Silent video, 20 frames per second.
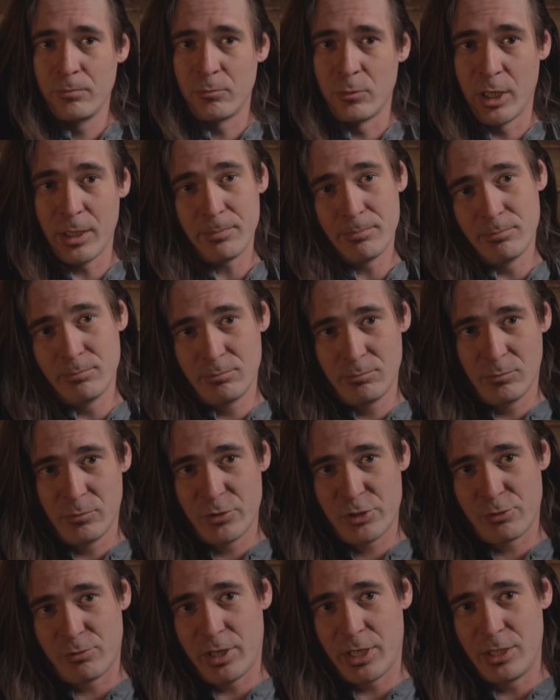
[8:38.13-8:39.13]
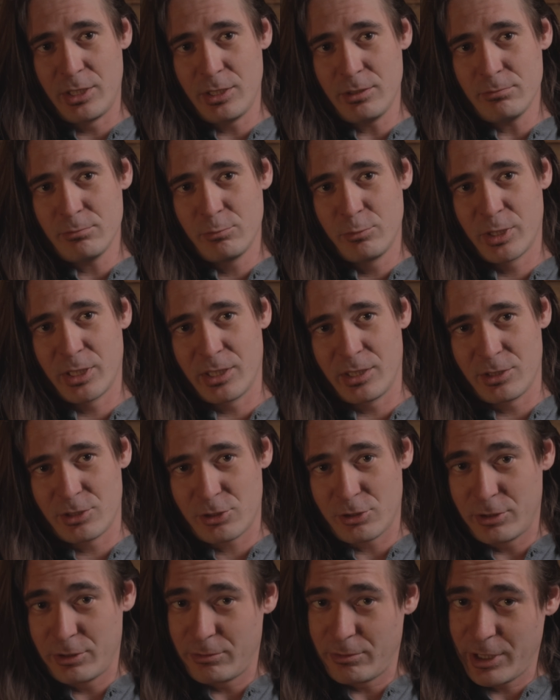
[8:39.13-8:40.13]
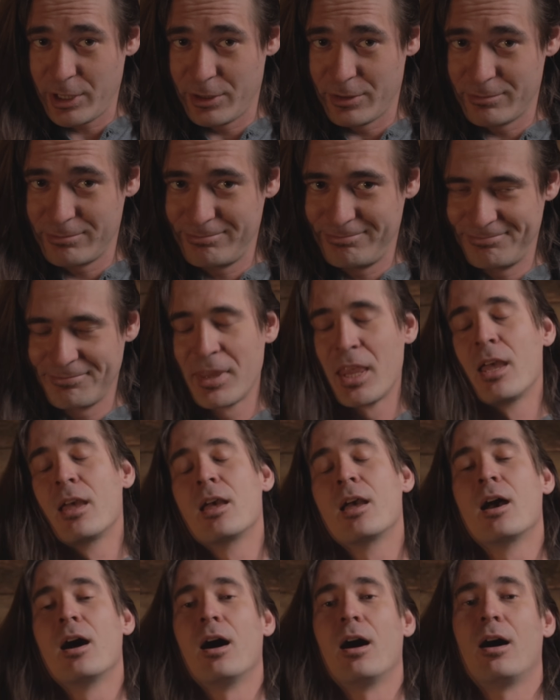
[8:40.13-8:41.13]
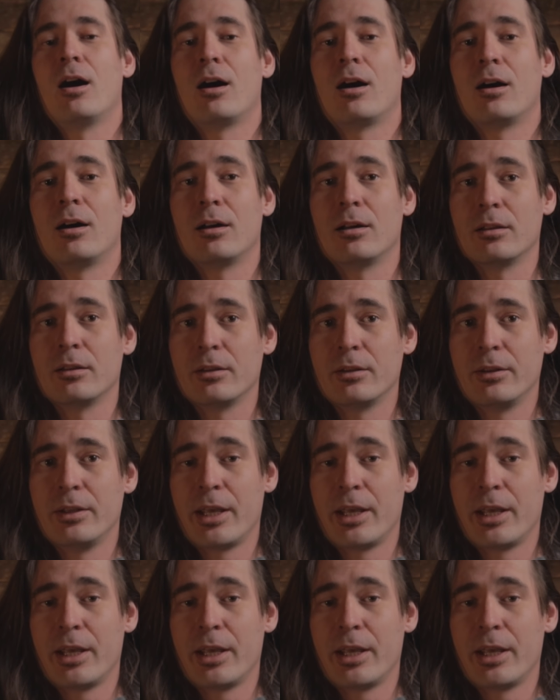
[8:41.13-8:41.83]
Right? It's right here. We're going to insert it right here.